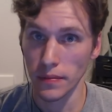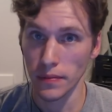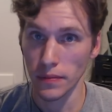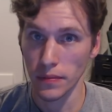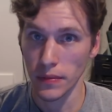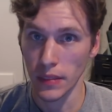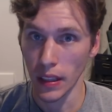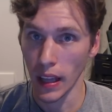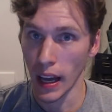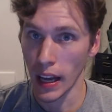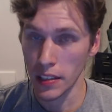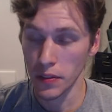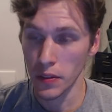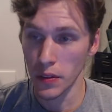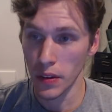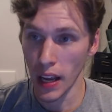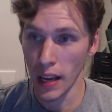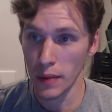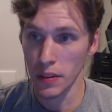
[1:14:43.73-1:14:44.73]
The last few
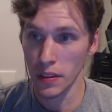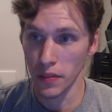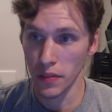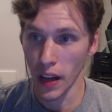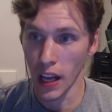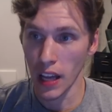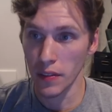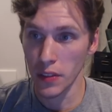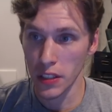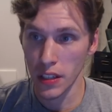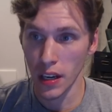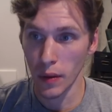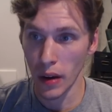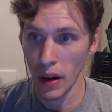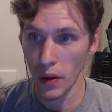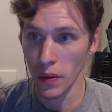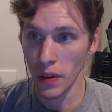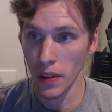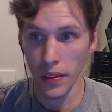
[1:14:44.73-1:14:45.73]
games that Valve has come out
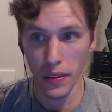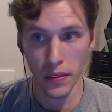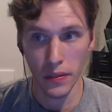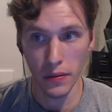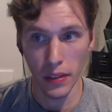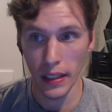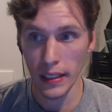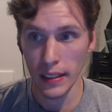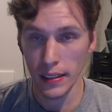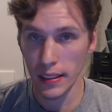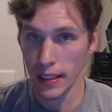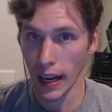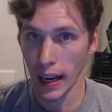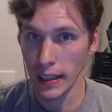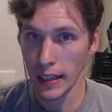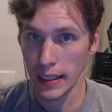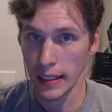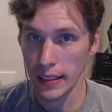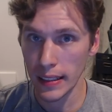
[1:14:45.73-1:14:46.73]
with, they kind
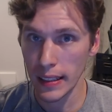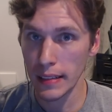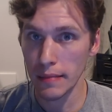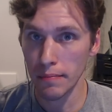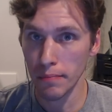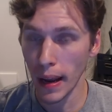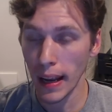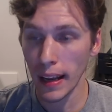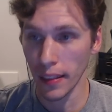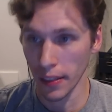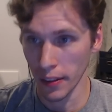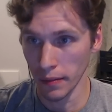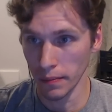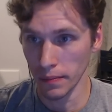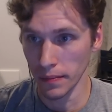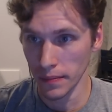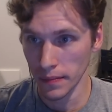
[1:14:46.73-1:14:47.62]
of didn't make them.